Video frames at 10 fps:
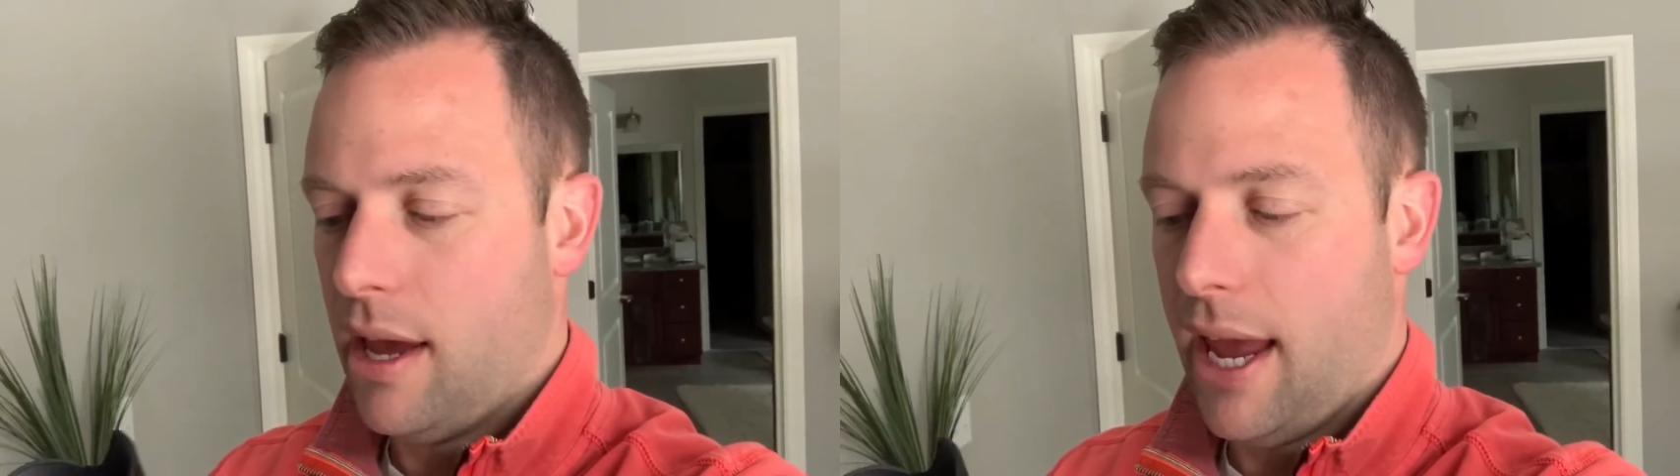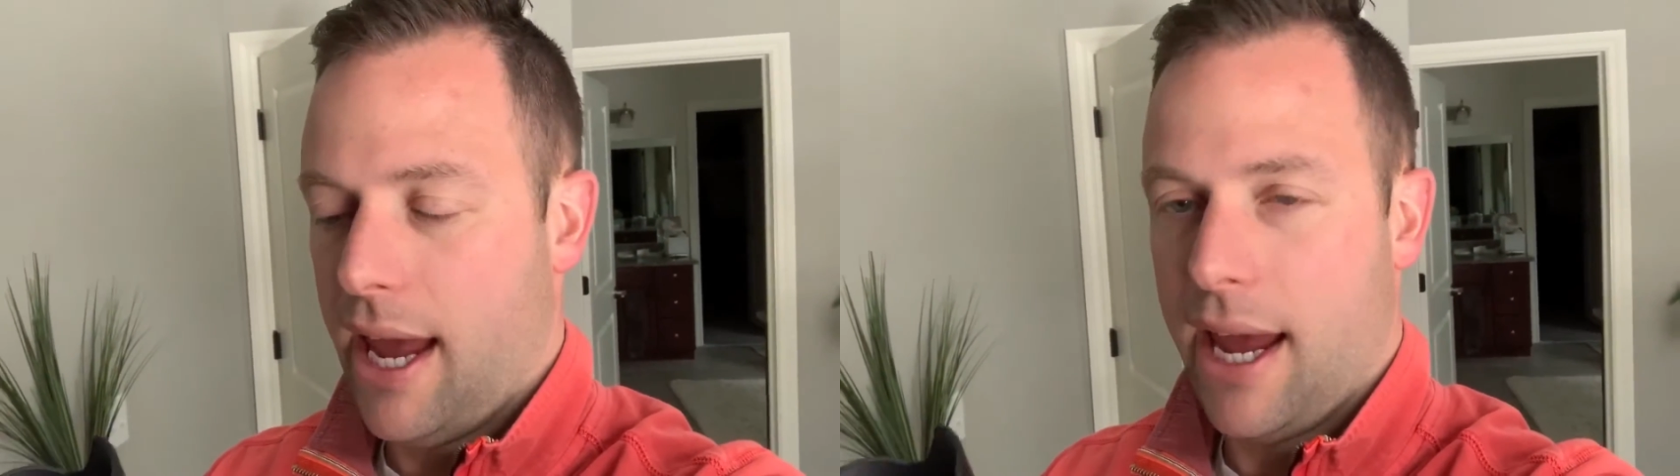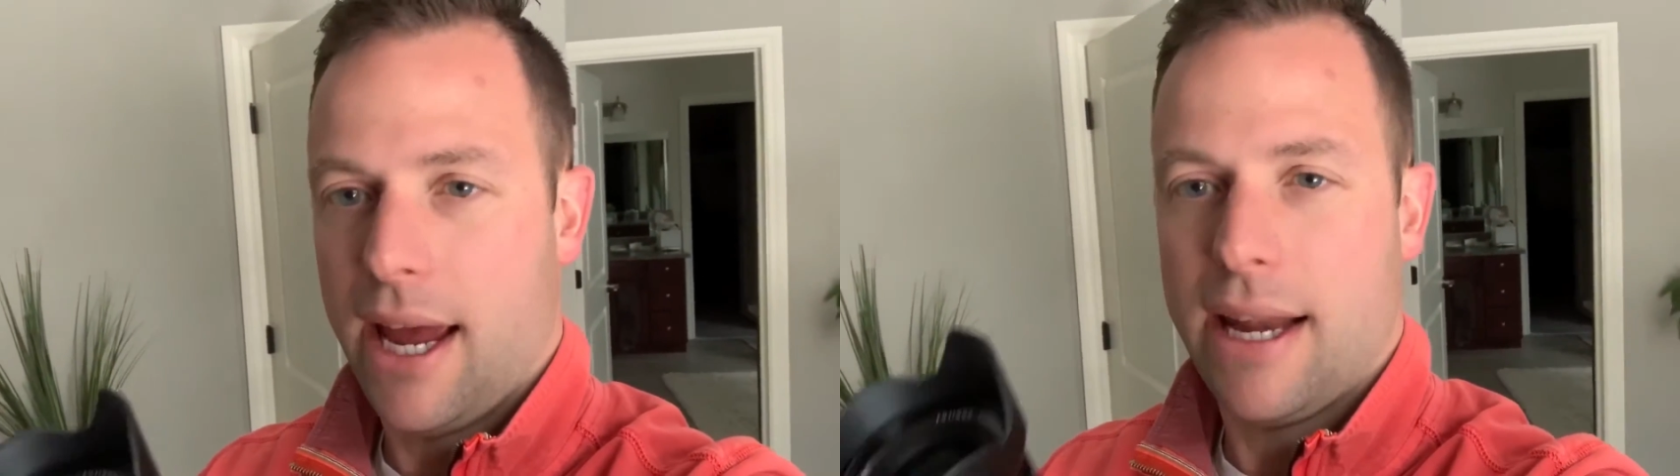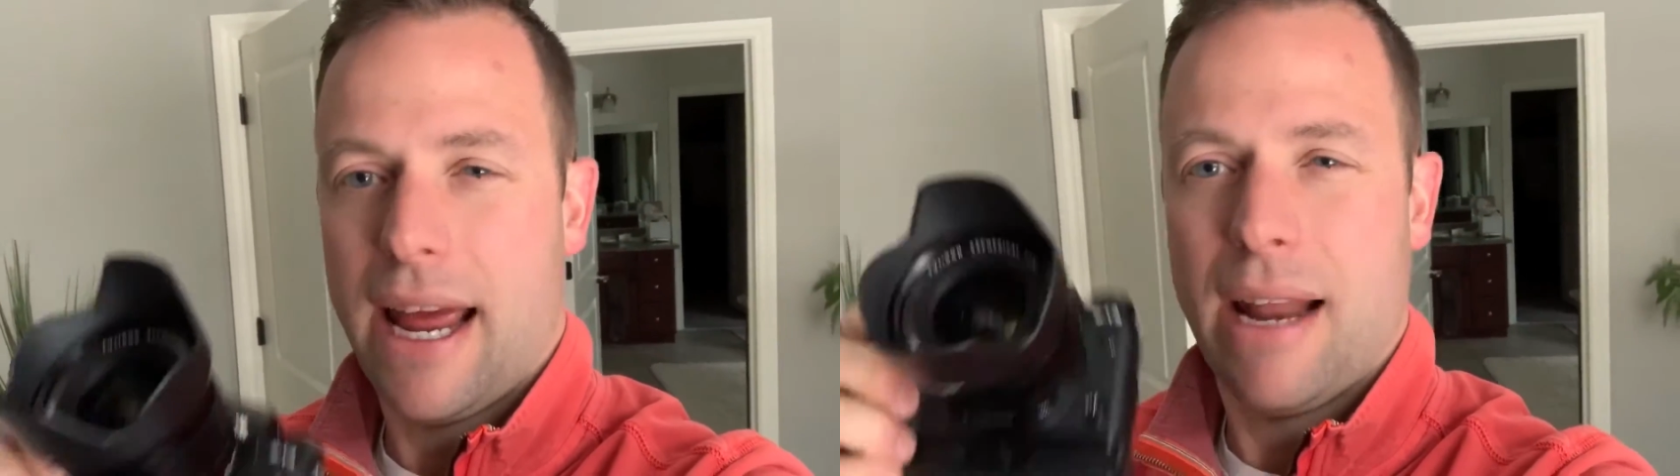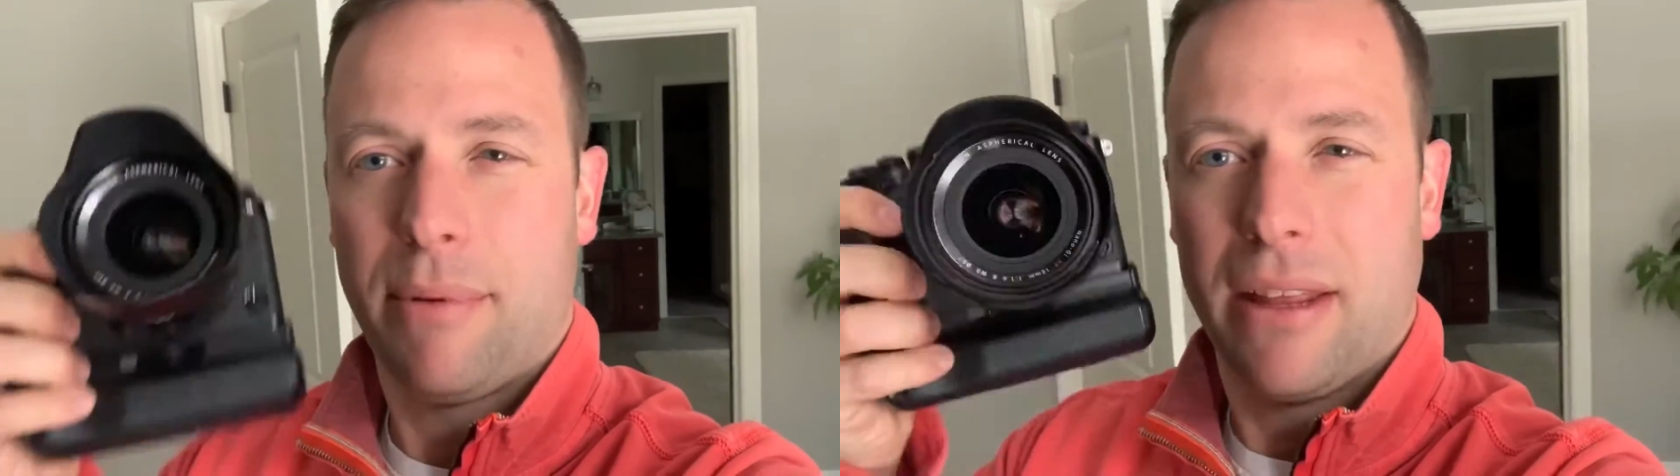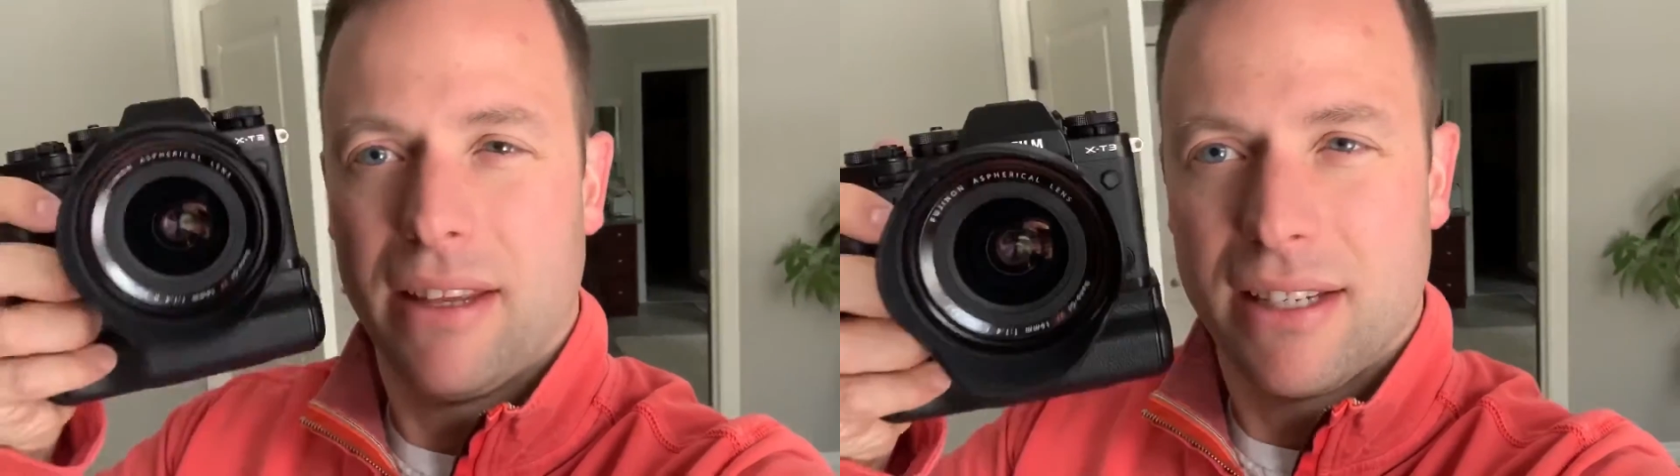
And I ended up getting the